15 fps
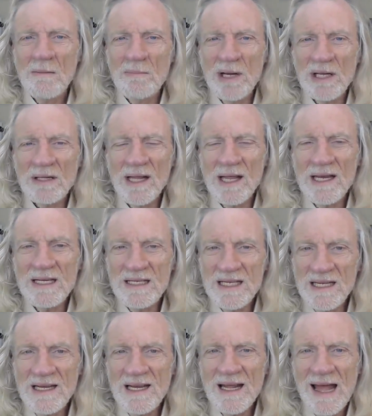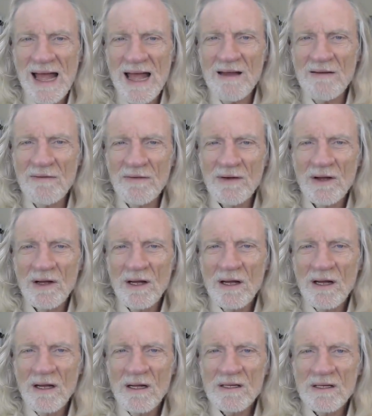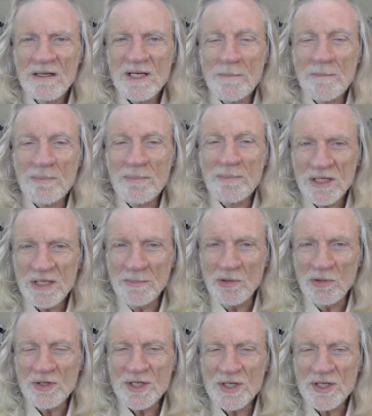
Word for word: but they did have some principles